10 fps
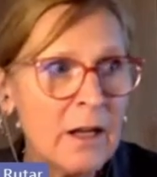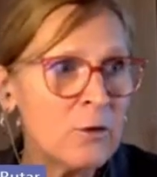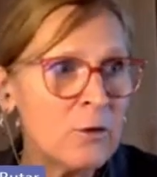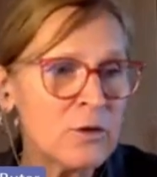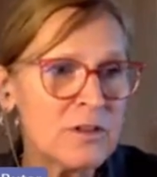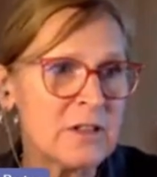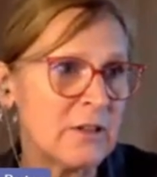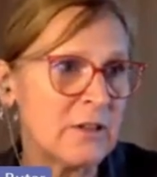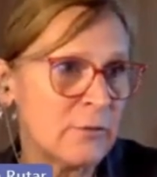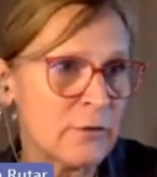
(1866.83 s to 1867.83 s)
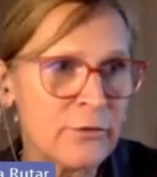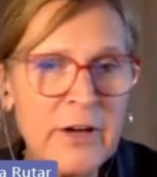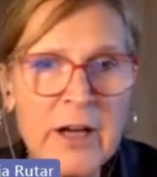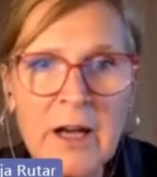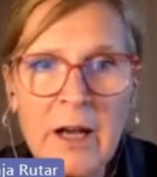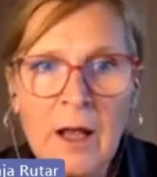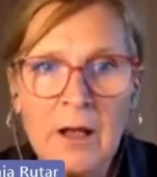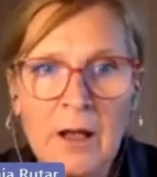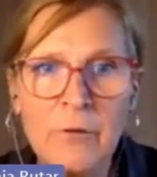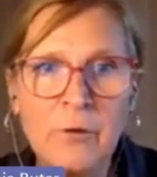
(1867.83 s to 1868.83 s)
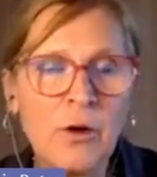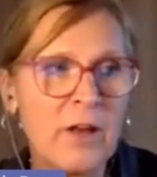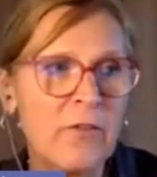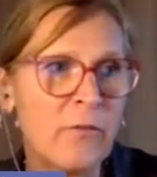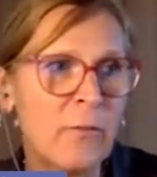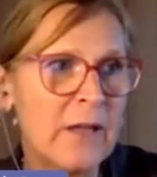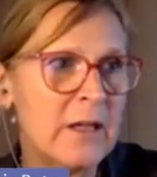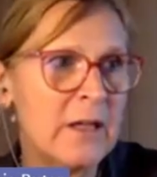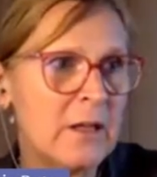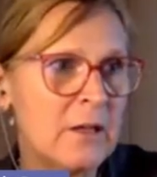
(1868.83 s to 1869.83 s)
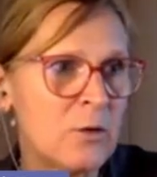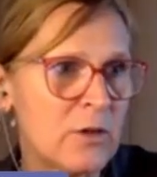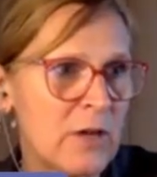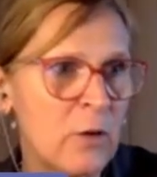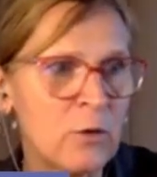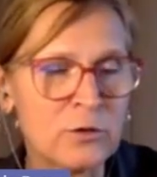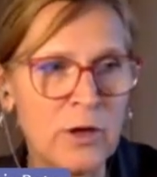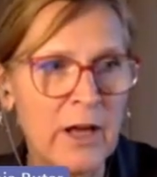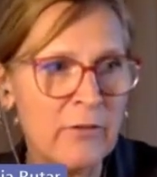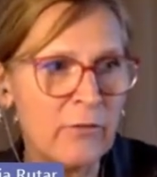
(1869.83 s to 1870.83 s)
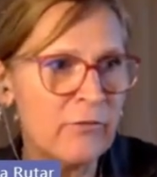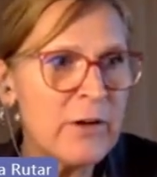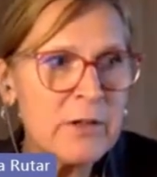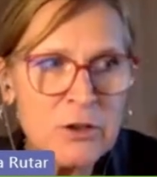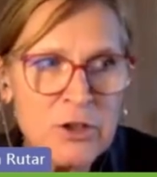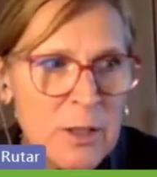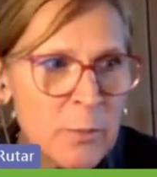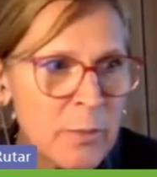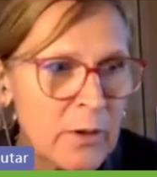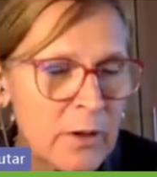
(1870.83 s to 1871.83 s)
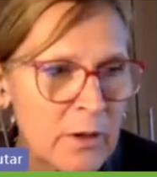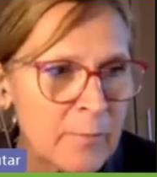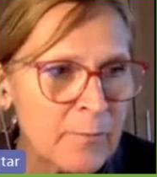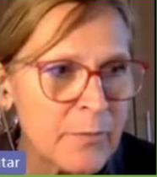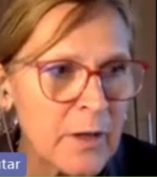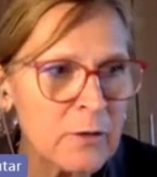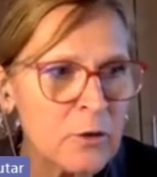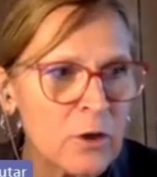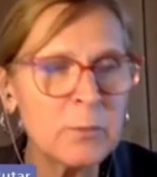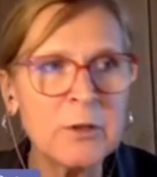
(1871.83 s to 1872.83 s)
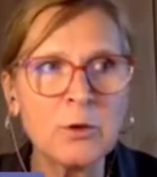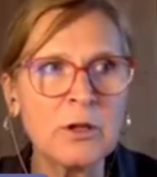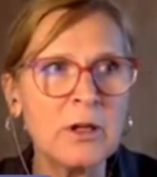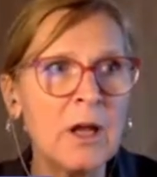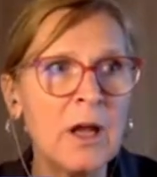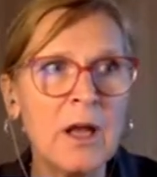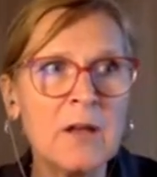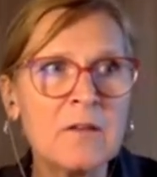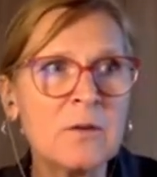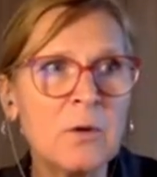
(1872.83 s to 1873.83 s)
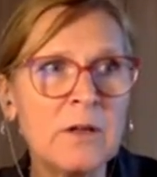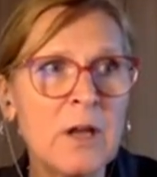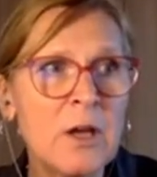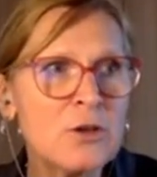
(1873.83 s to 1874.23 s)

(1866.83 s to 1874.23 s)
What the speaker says: You could study for free. If you don't have money, you could also have very cheap dormitory and so on.